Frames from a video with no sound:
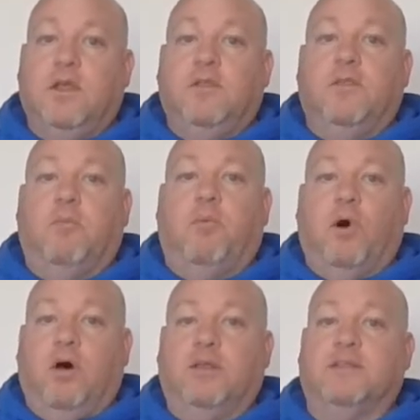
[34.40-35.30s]
The
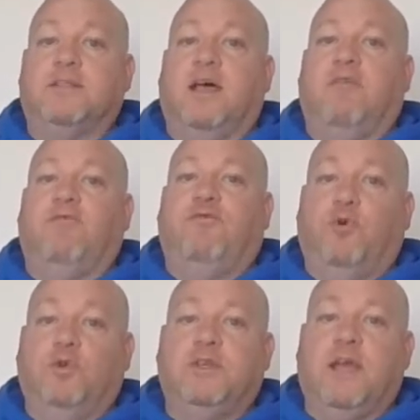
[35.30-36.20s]
ball is not
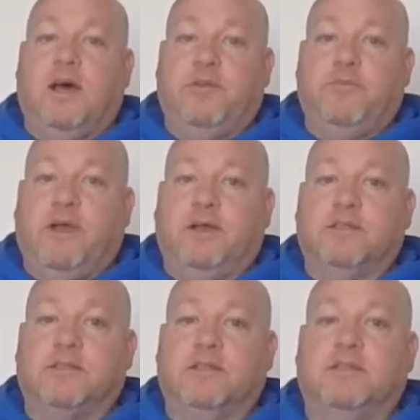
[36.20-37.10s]
fully out of
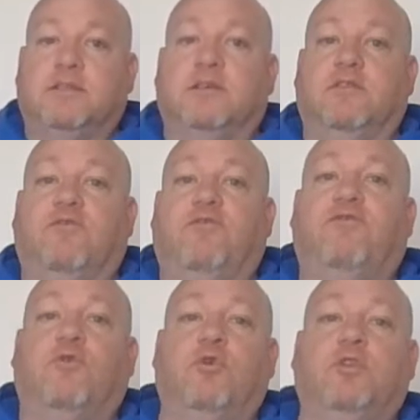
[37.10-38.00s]
bounds until it
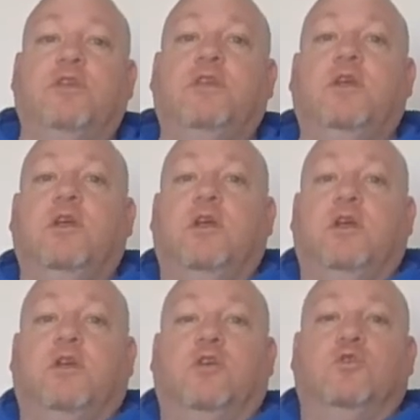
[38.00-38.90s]
fully
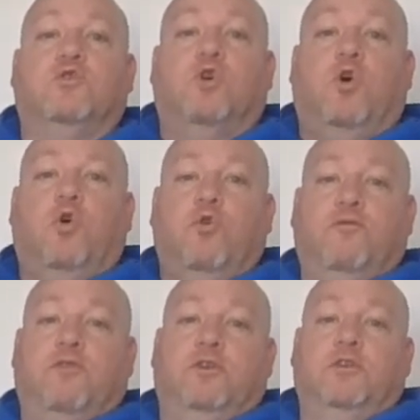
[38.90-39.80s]
goes
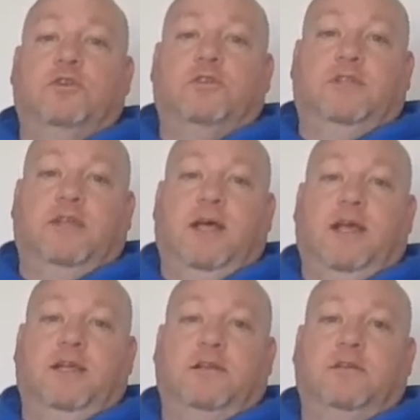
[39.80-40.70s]
over the line,